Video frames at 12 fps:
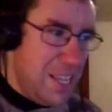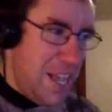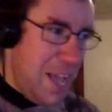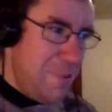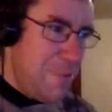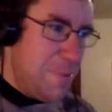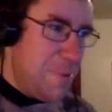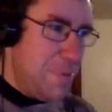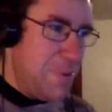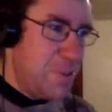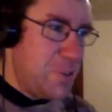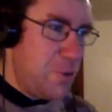I
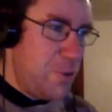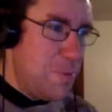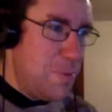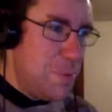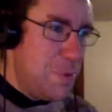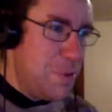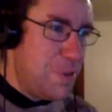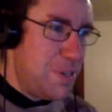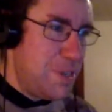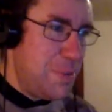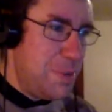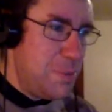remember
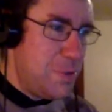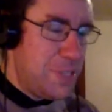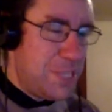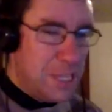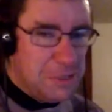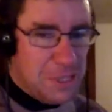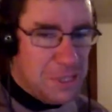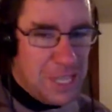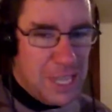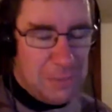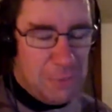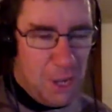the
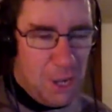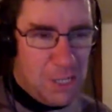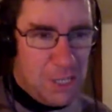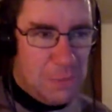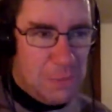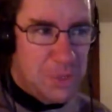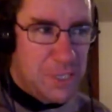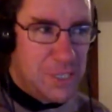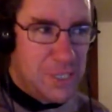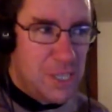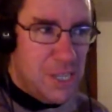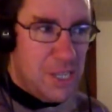
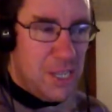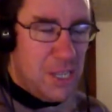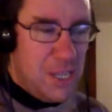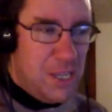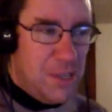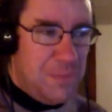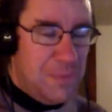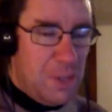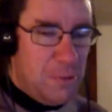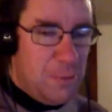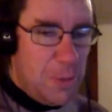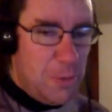adpocalypses, and
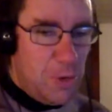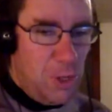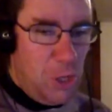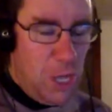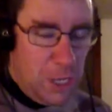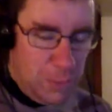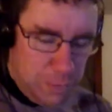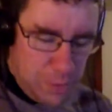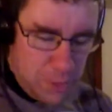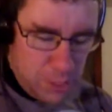I remember a lot of